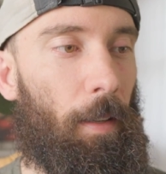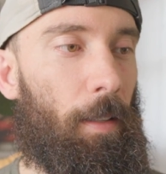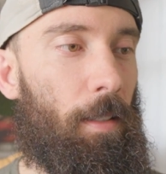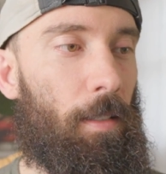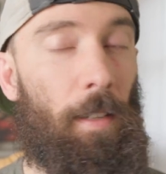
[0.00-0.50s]

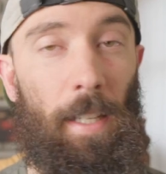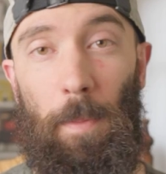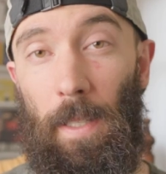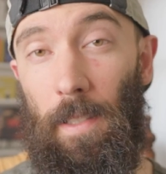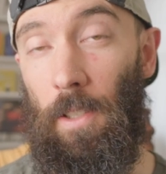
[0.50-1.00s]
is nice
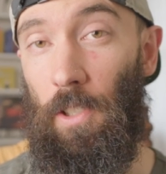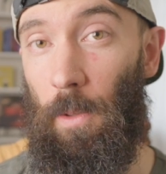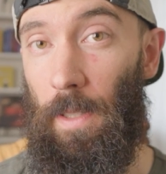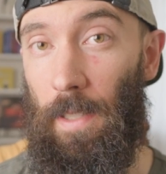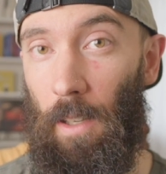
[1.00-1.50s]
because the
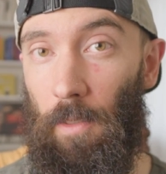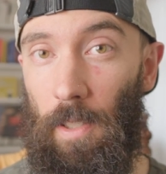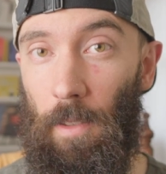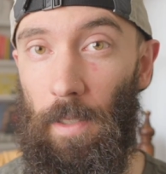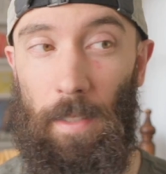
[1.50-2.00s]
shoe itself is
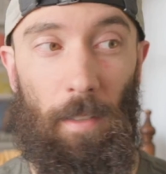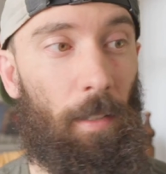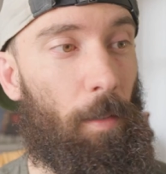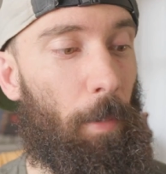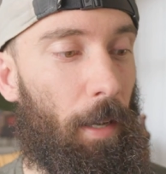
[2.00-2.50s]
already
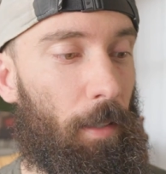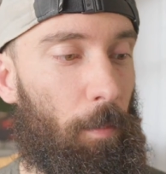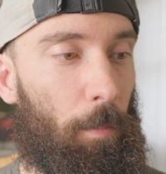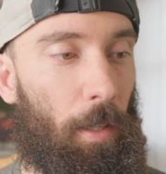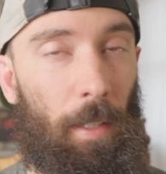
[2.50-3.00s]
slightly
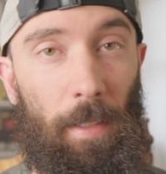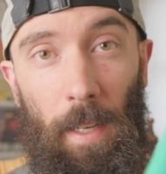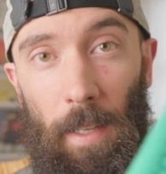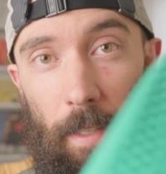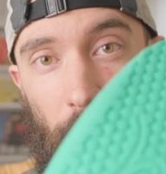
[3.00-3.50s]
padded, but
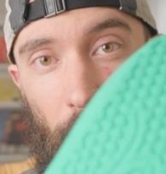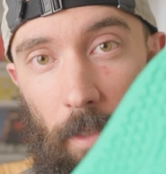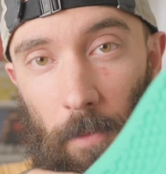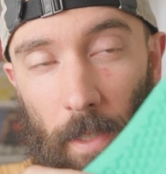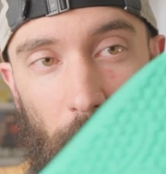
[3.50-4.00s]
again,
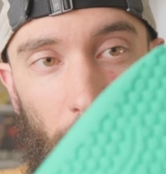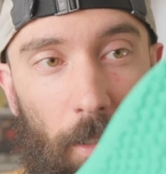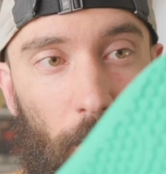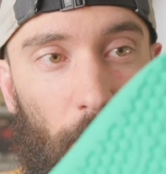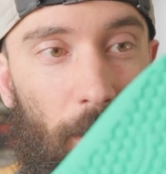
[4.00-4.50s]
recycled.